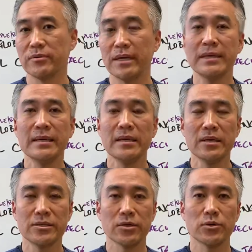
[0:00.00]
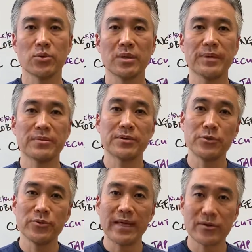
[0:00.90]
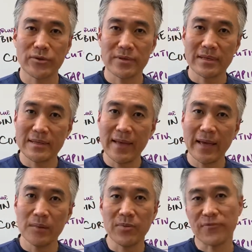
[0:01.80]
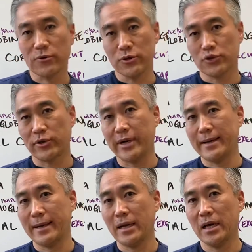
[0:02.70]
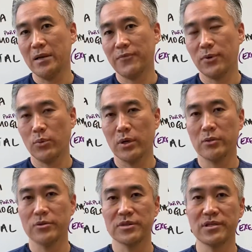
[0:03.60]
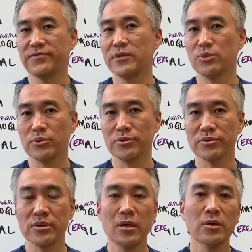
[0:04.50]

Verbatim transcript: Right? So you want to be able to do that during the day before you try it at night if you're one of those individuals